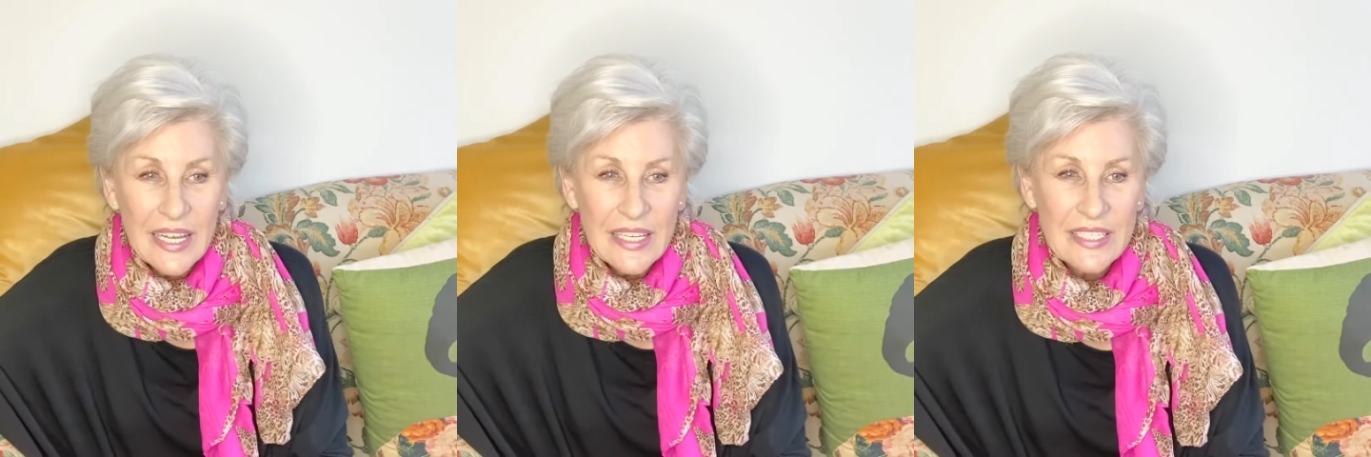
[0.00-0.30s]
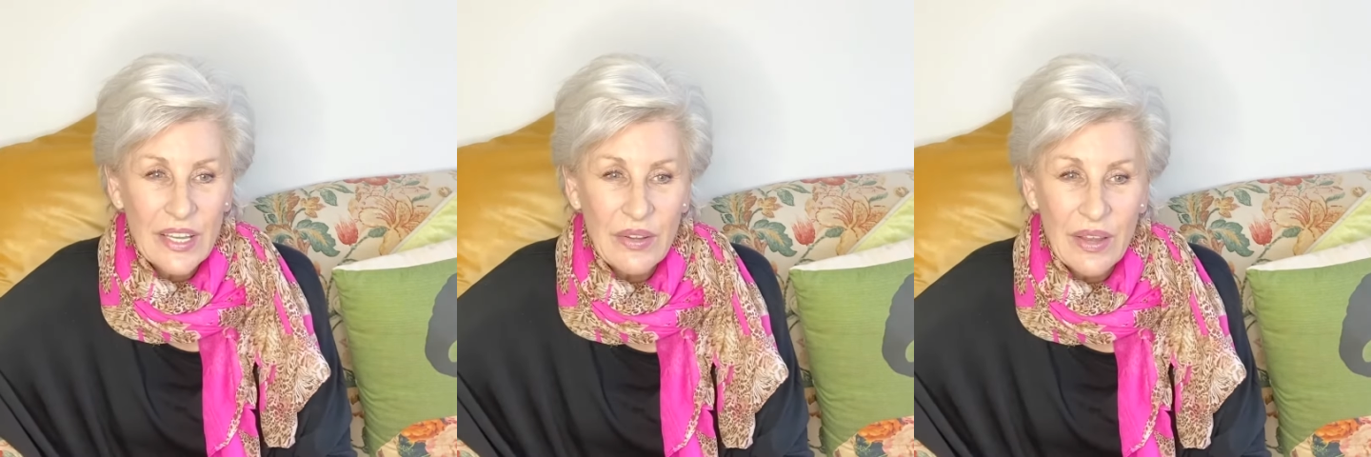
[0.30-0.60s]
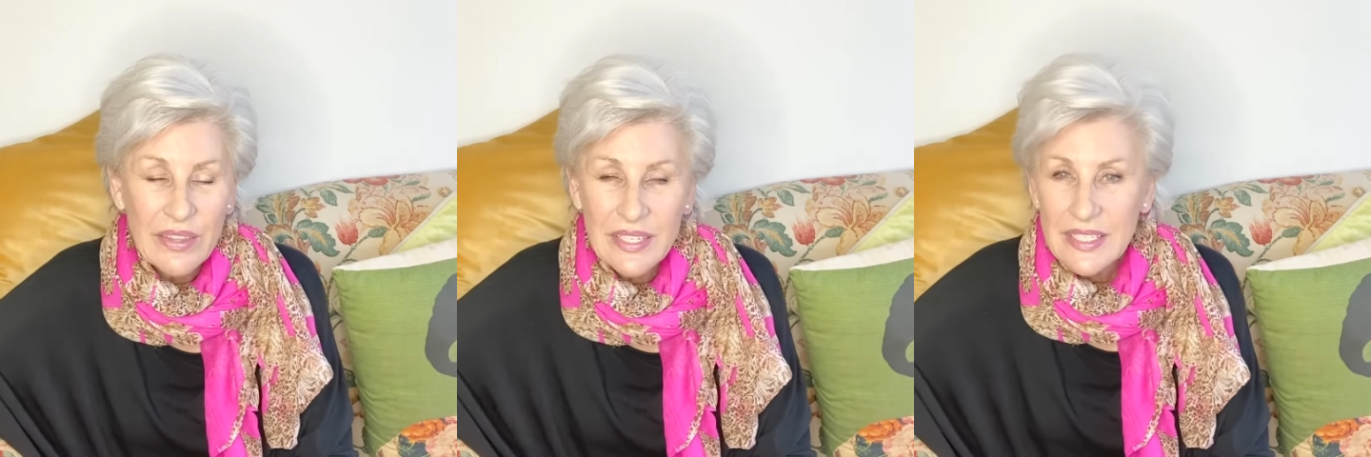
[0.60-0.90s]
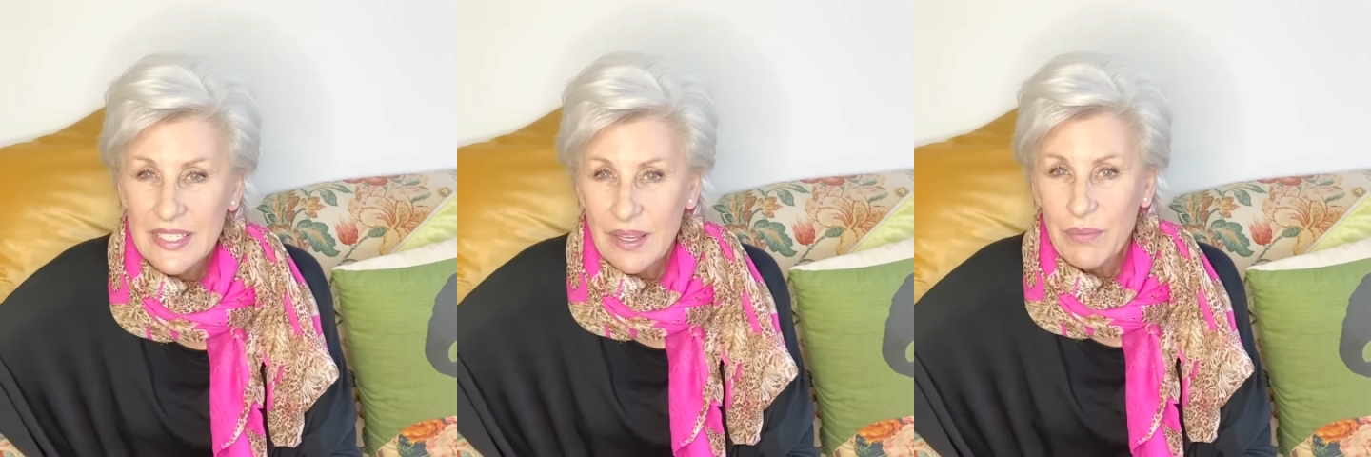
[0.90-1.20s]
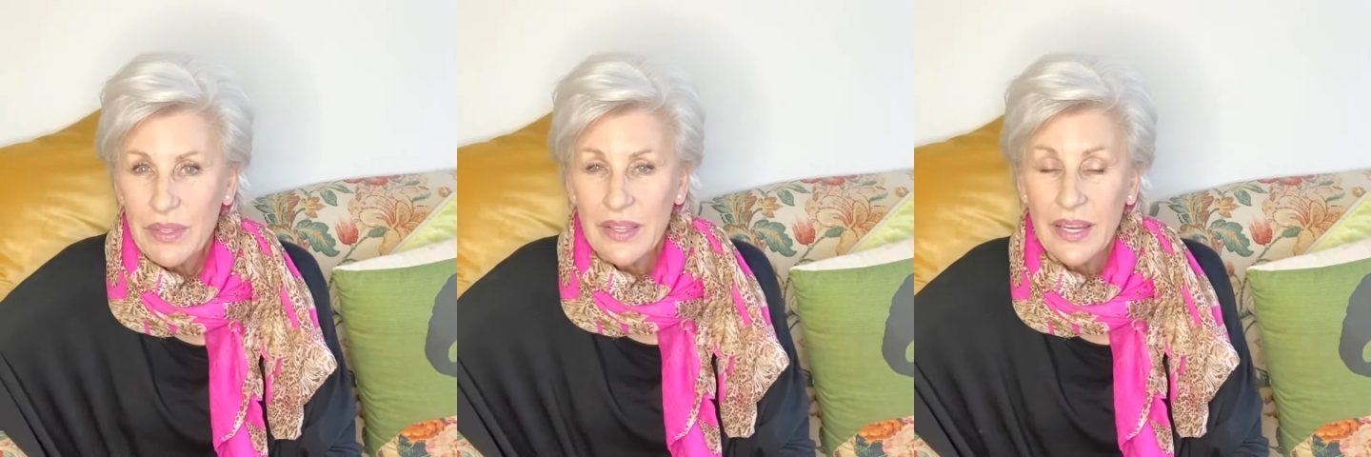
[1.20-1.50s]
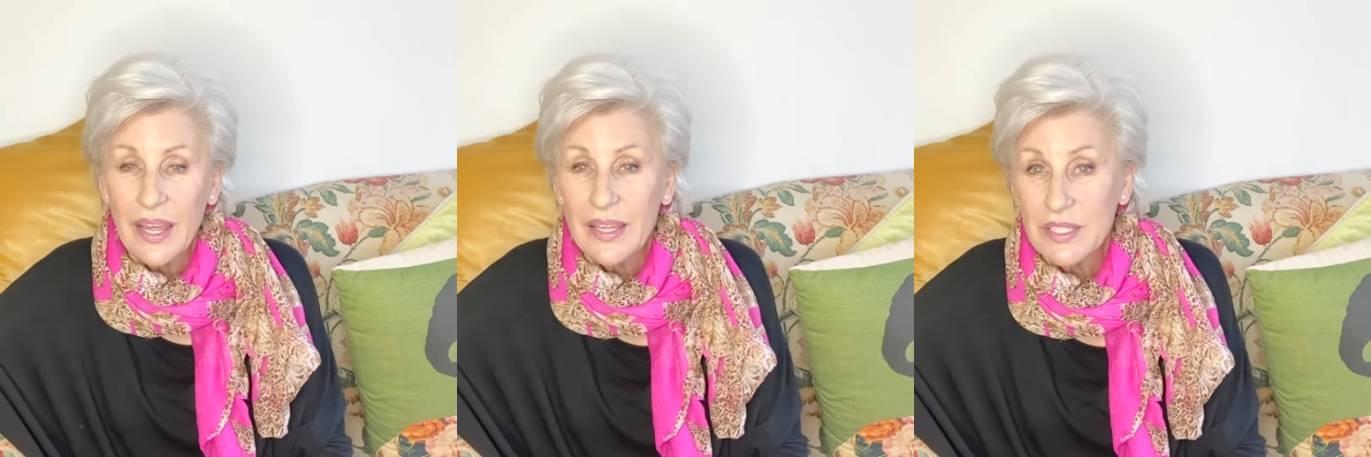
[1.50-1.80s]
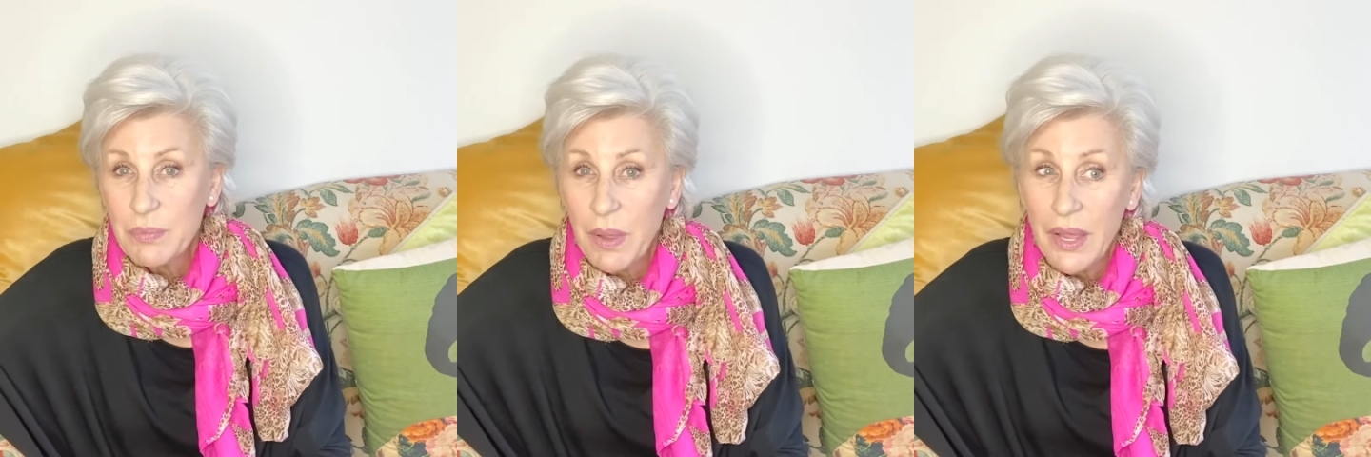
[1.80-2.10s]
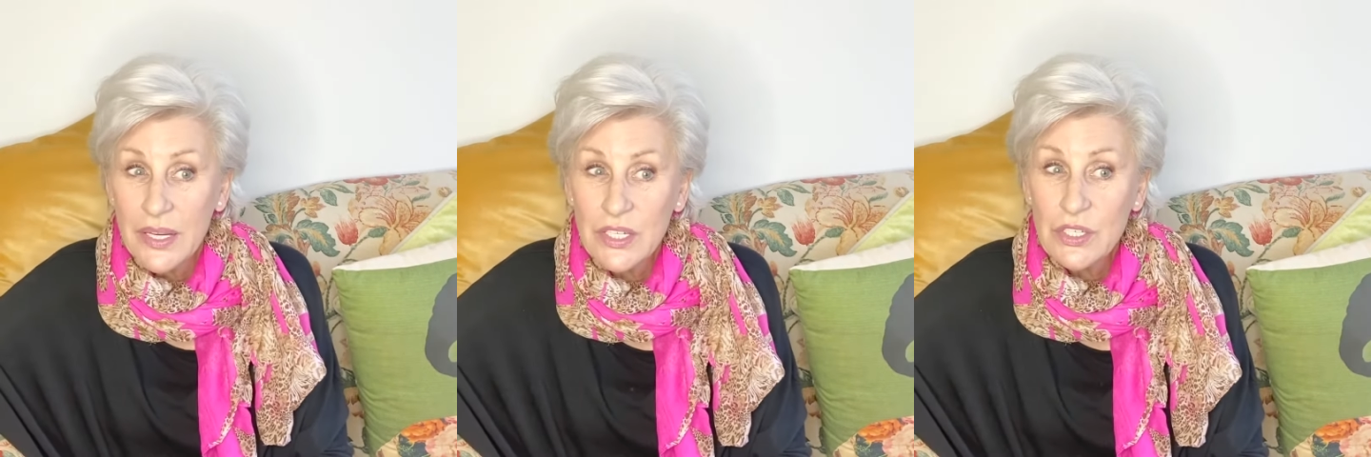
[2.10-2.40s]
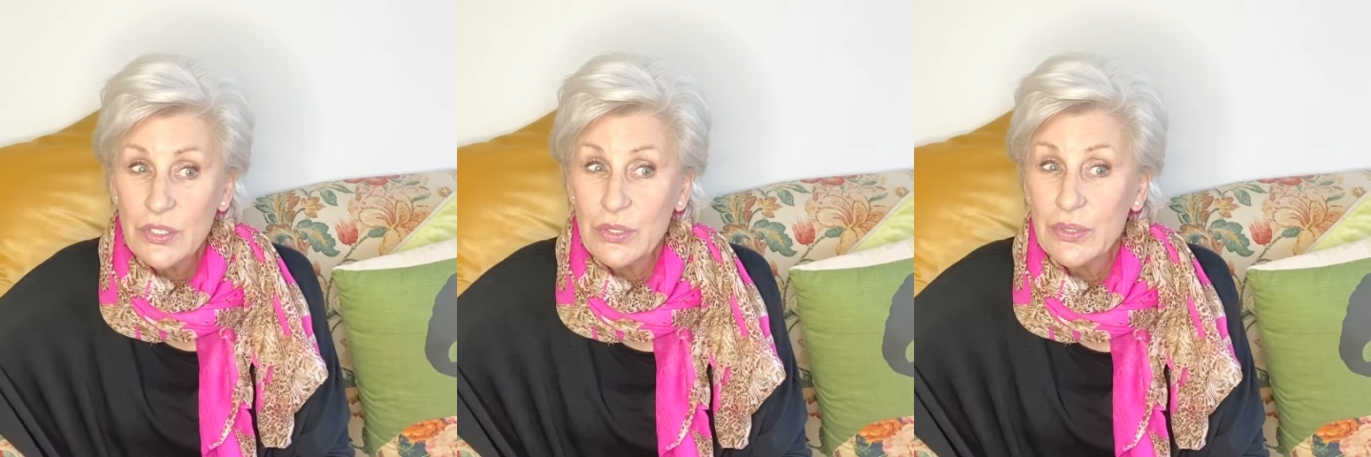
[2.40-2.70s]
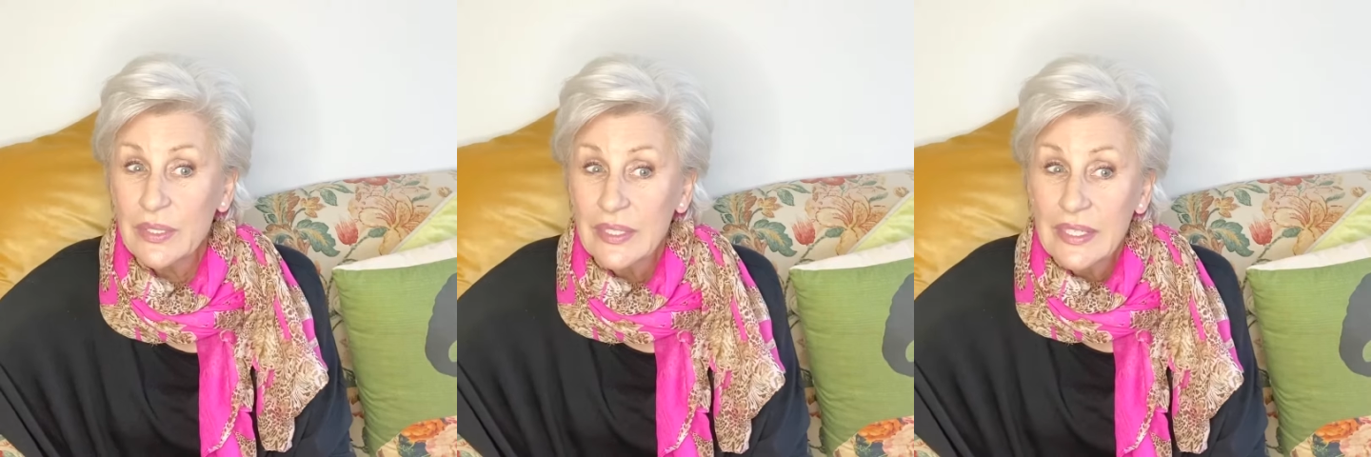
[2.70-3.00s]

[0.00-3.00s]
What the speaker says: So this is something that I aspire to